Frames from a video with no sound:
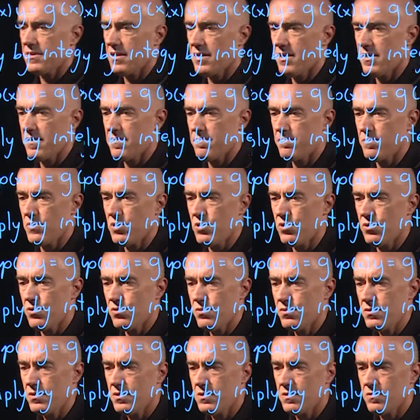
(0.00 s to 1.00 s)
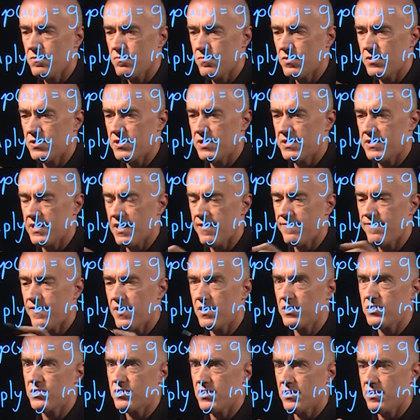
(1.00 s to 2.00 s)
uh, mu, which is a
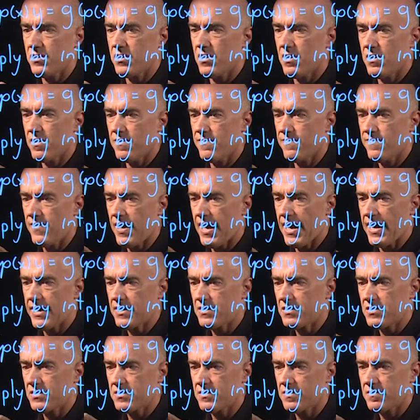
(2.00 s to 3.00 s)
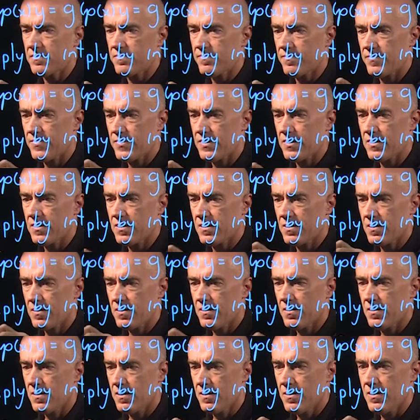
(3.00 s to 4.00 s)
function of x,
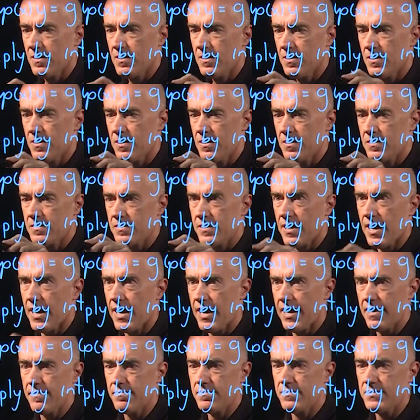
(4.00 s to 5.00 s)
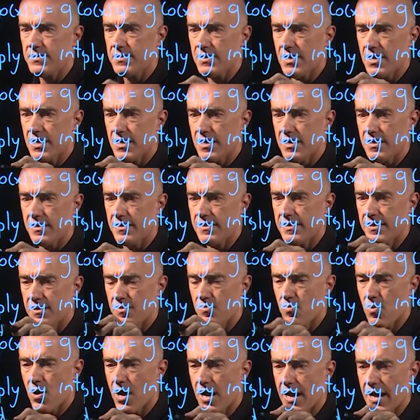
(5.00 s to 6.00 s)
times uh, dy
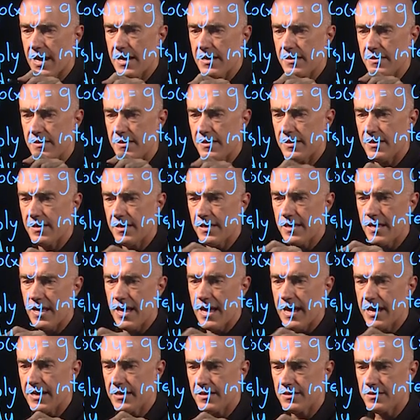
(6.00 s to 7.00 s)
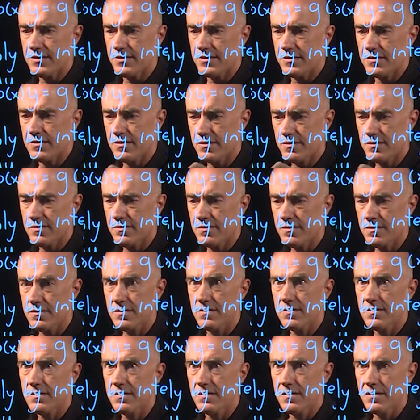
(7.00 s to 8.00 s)
dx
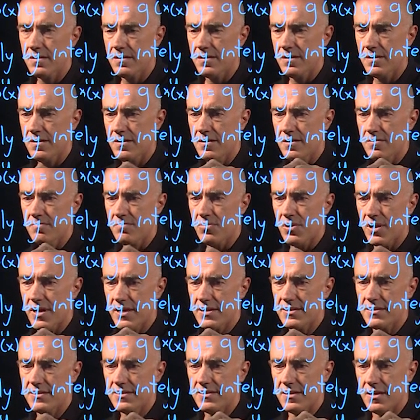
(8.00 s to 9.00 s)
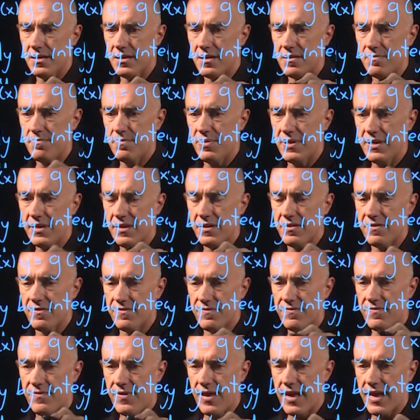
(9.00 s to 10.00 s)
plus uh, p
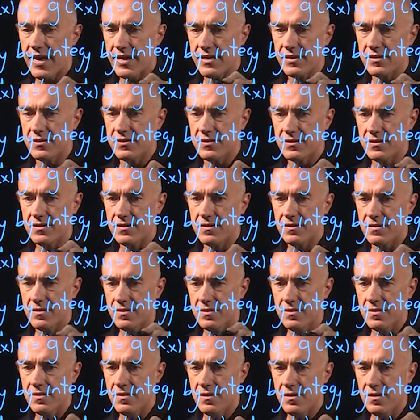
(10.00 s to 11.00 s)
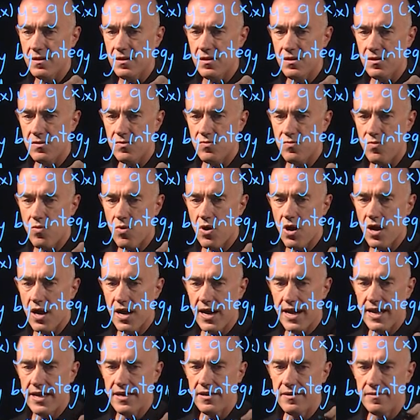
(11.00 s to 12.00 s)
of x
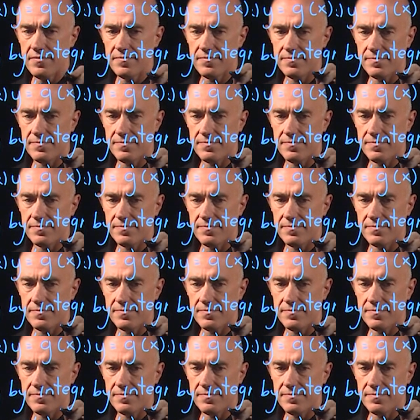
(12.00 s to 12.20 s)
y.